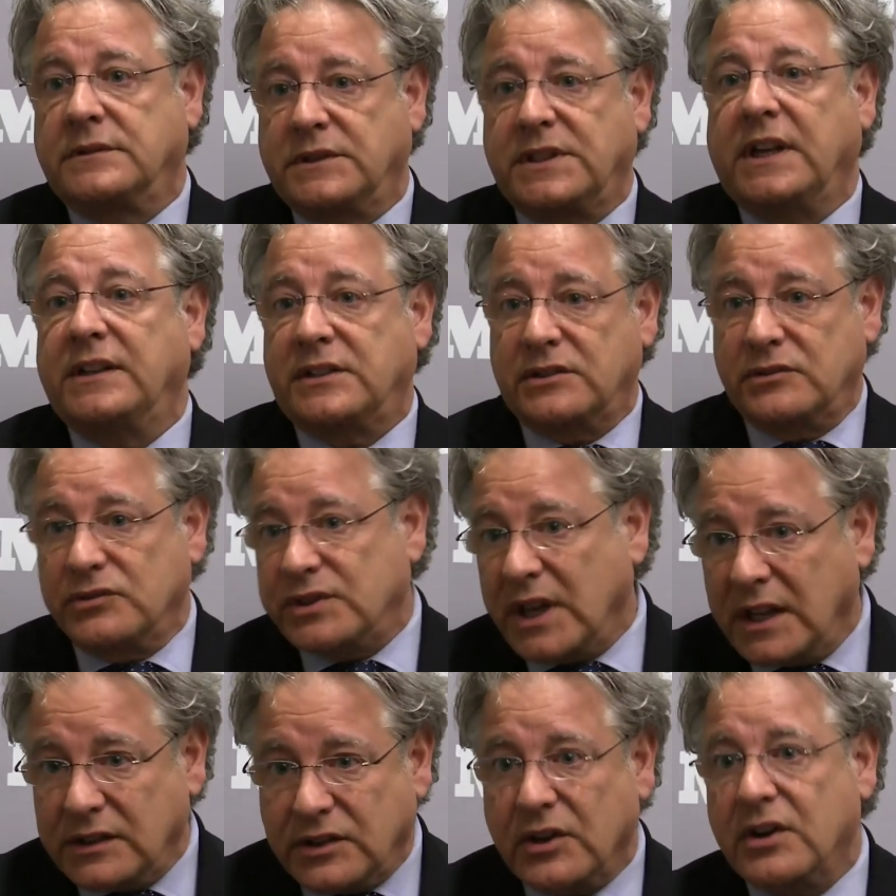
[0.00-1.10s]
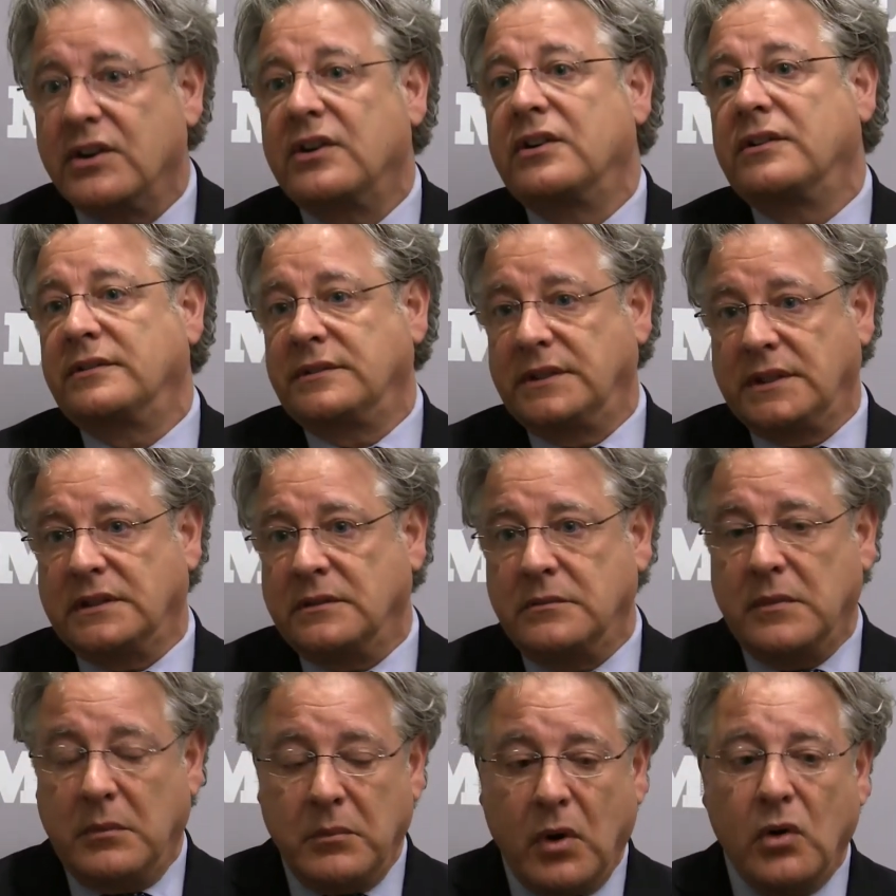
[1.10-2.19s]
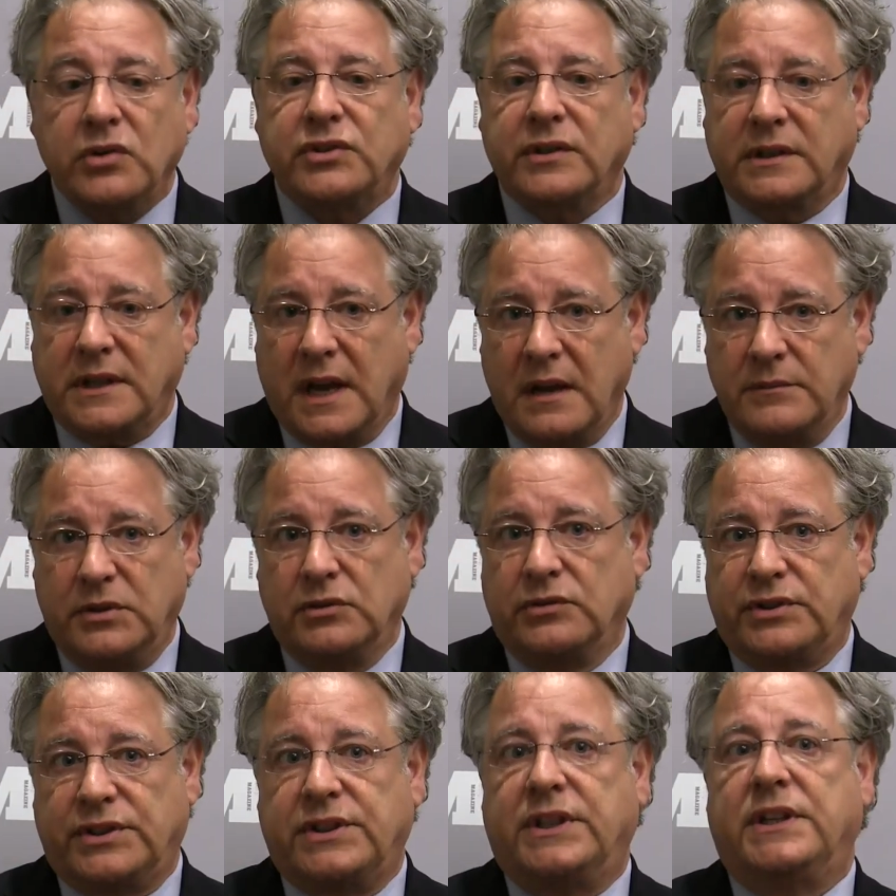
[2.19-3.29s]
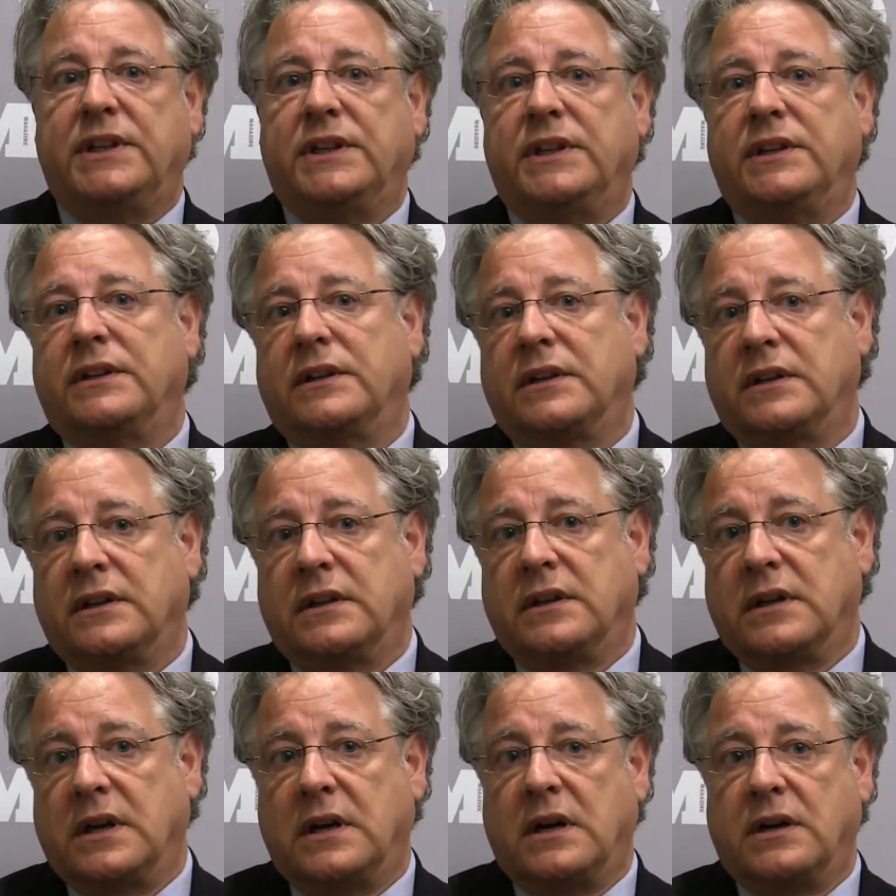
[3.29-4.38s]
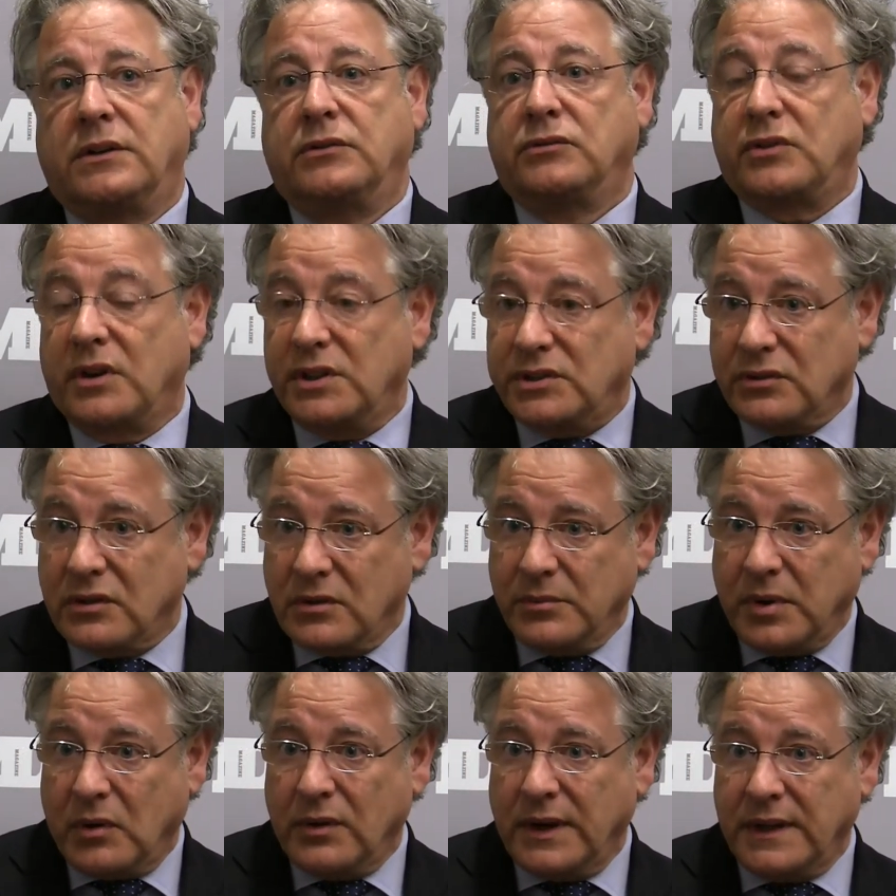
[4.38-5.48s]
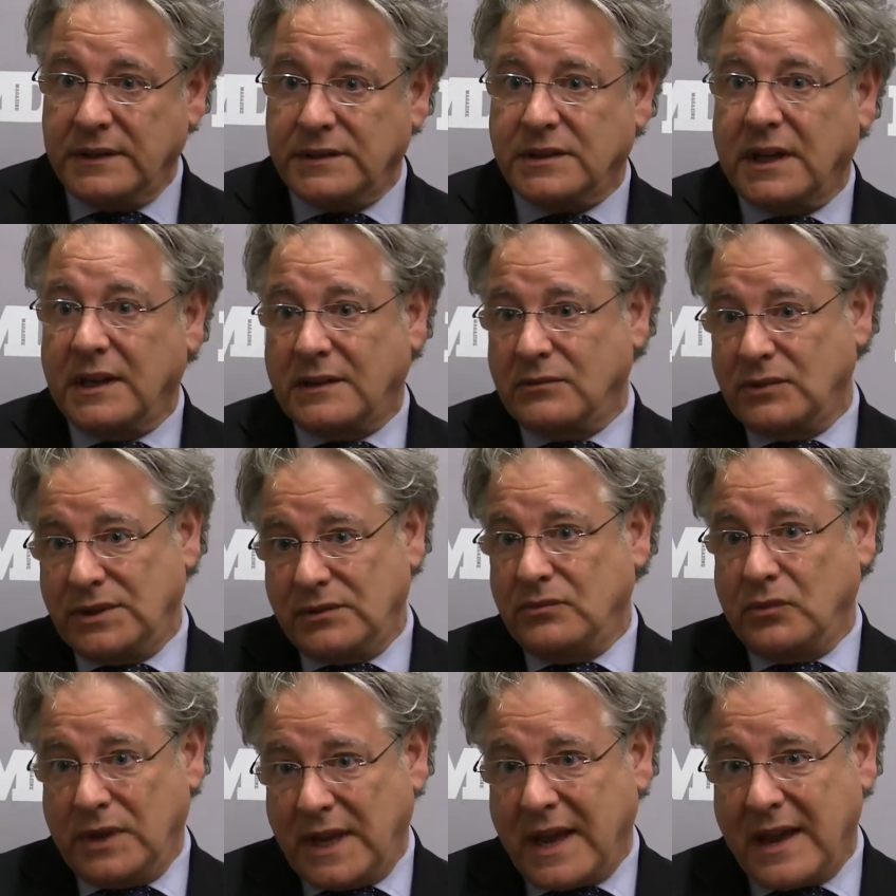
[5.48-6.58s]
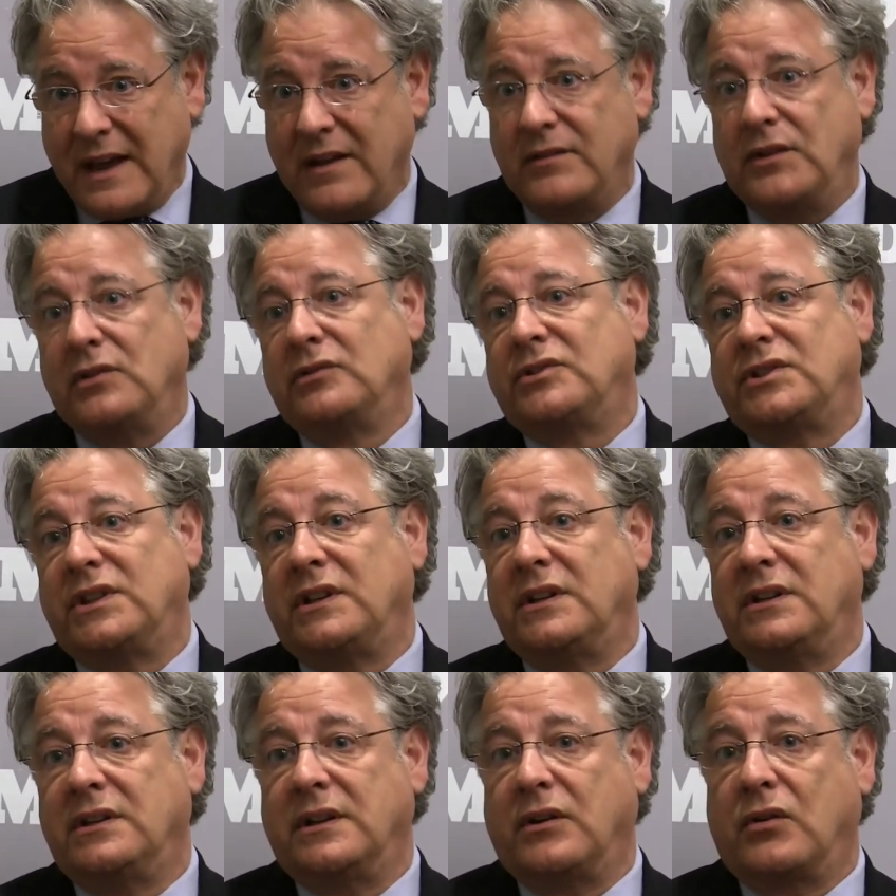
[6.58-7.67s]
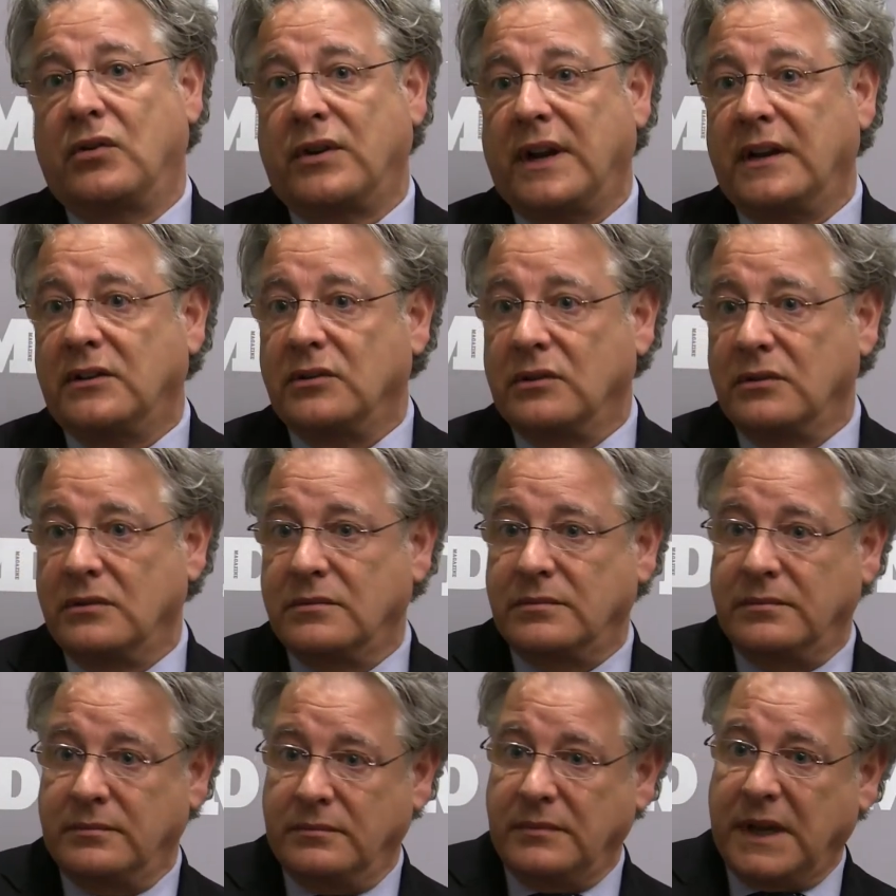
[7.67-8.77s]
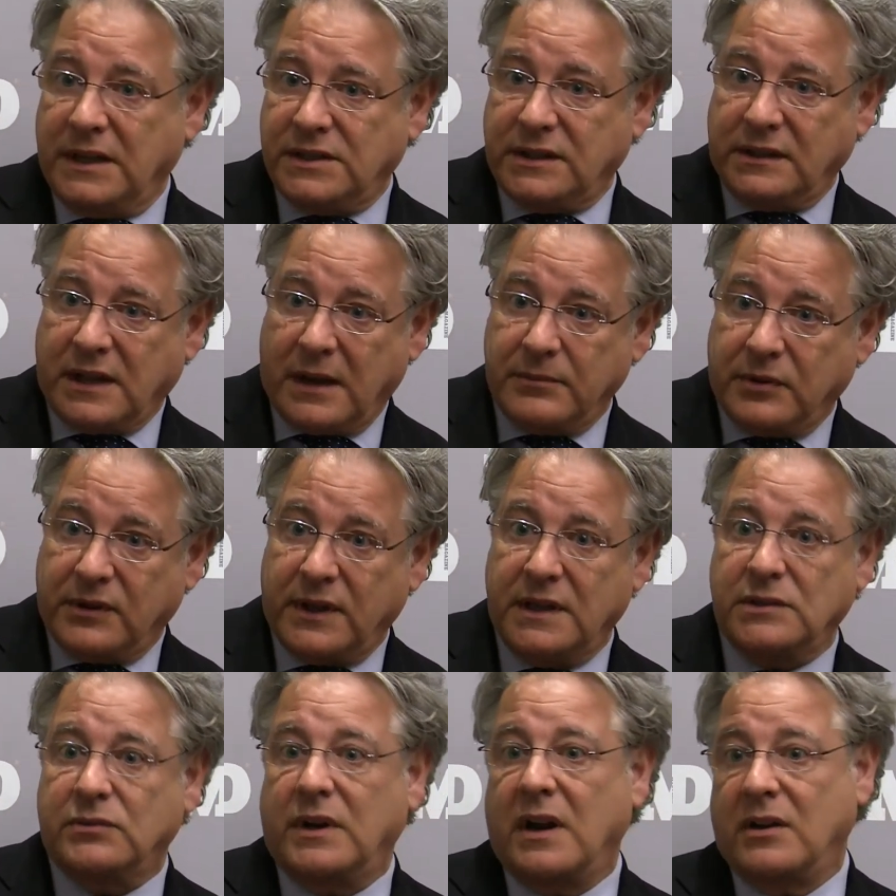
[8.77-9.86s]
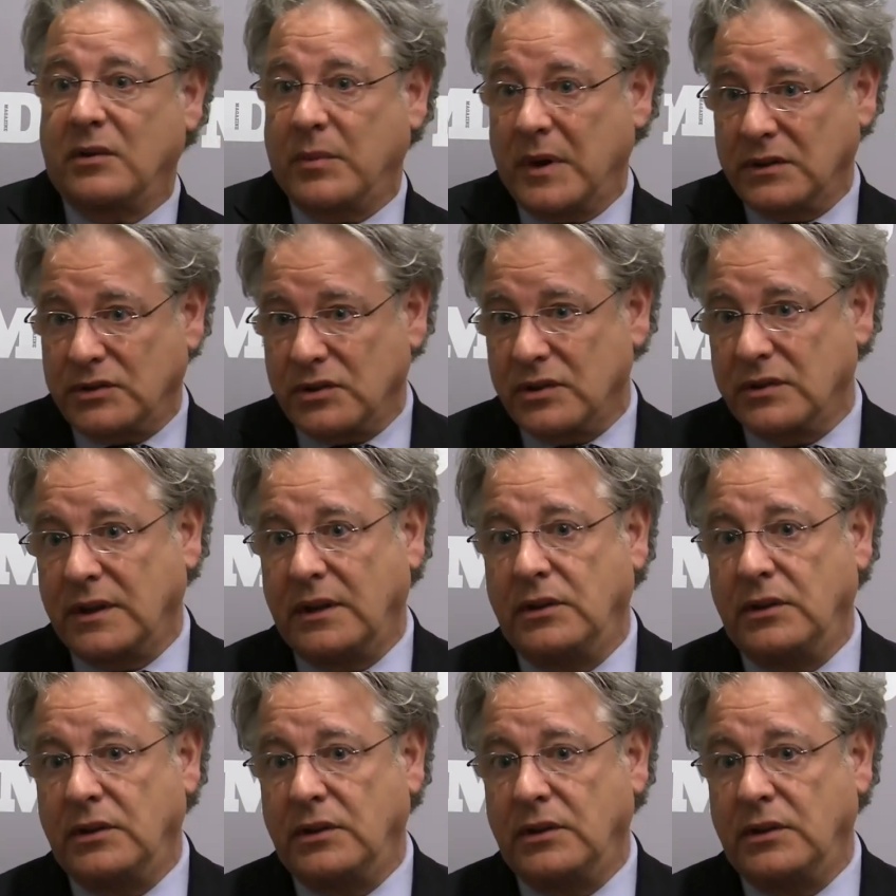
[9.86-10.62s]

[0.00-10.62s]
Center to center, you know, most of the times you'll see uh, nutritional components like we, we have. You'll see oriental medicine type of things with acupuncture.